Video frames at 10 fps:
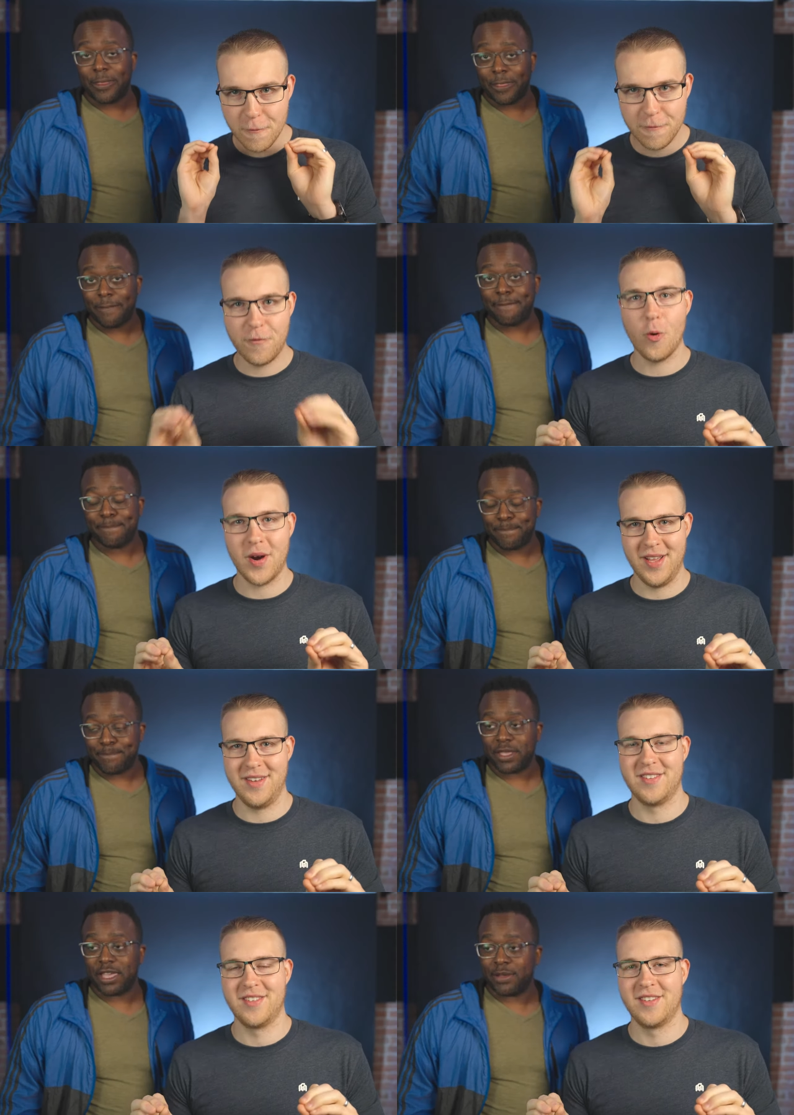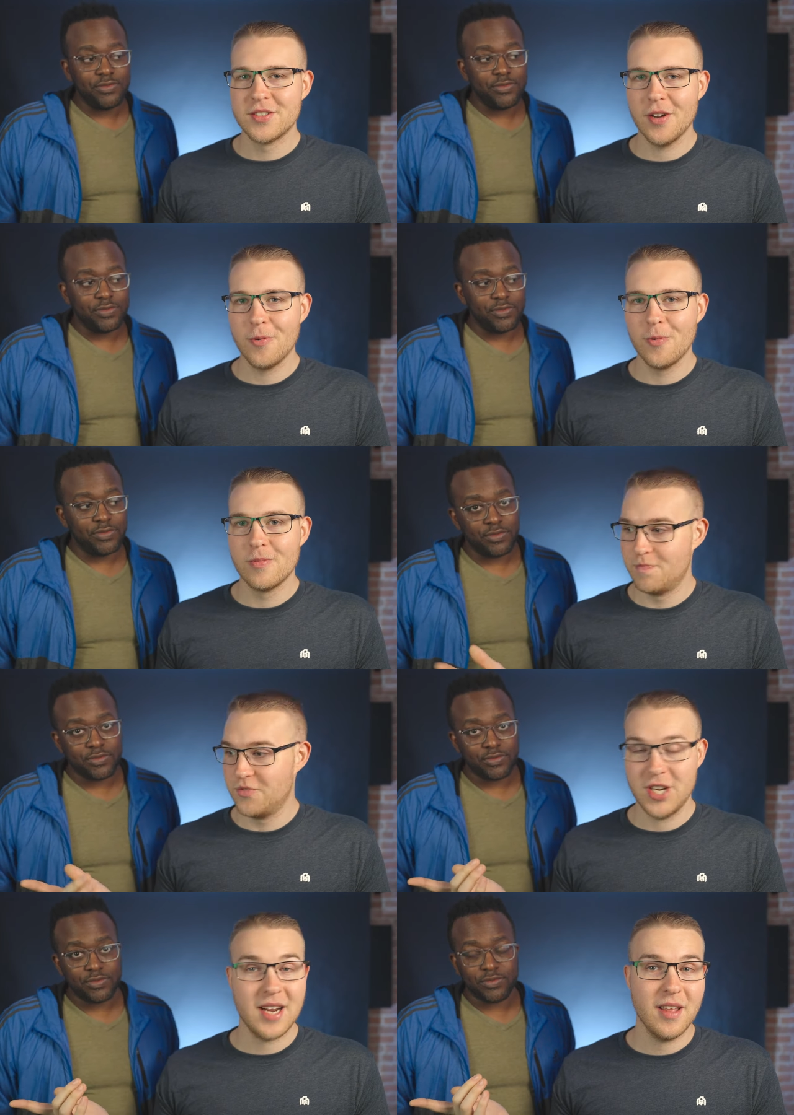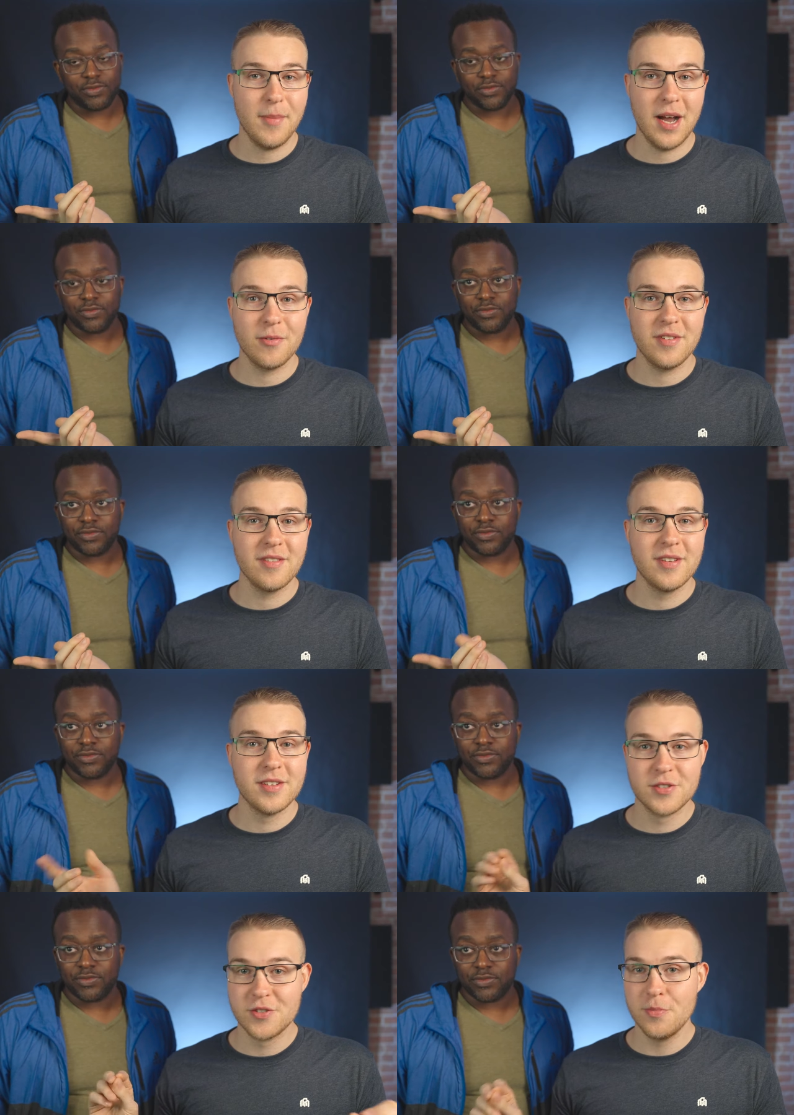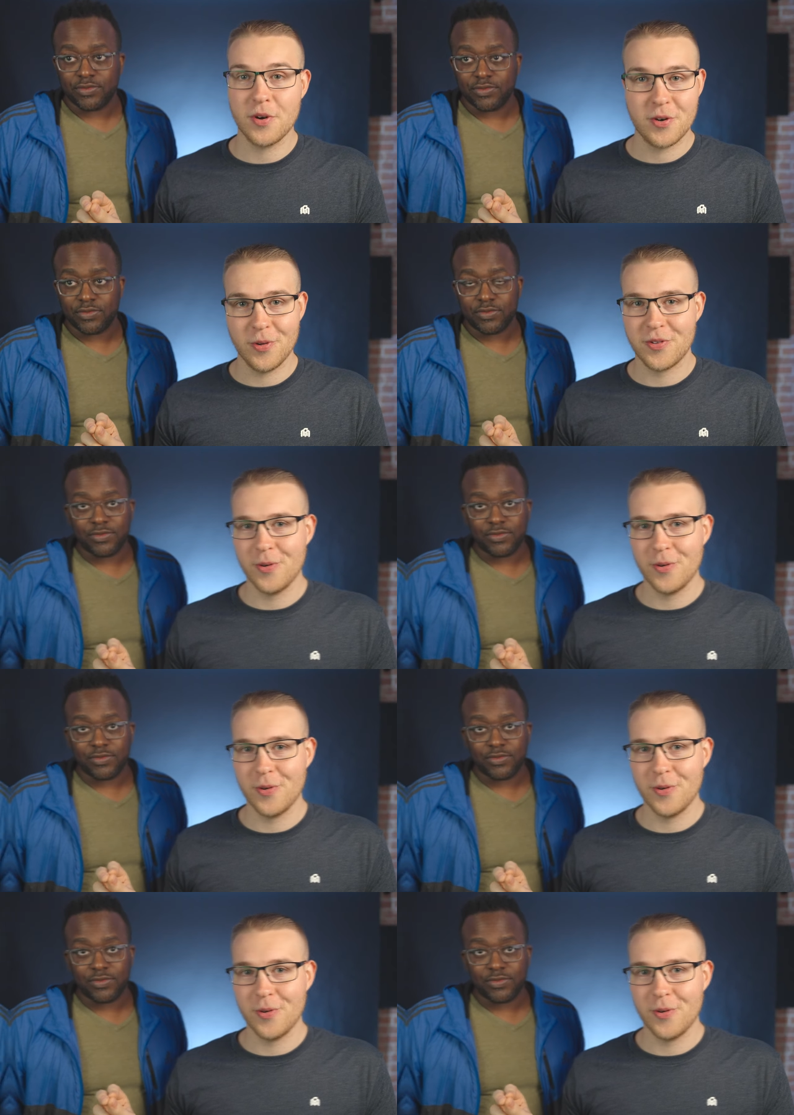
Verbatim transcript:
Speaker 1: for it. So check them out. Super cool